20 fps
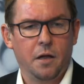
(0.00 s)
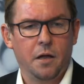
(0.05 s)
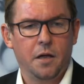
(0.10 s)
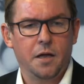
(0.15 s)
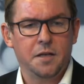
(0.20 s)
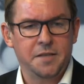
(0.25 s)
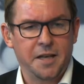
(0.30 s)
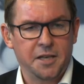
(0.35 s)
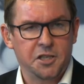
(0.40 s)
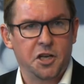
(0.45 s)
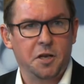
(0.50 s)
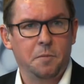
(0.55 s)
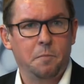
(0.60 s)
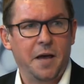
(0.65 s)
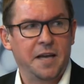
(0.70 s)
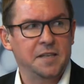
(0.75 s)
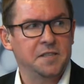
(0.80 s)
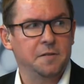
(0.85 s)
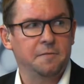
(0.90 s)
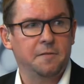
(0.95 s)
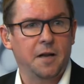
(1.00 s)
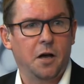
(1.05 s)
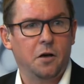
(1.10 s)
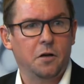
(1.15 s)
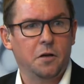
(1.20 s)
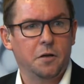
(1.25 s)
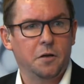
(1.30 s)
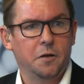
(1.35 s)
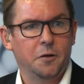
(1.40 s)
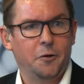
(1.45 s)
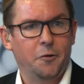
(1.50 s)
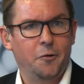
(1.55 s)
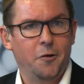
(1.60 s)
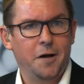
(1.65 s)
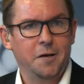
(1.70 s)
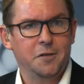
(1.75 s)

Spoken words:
is actually in passive now, right?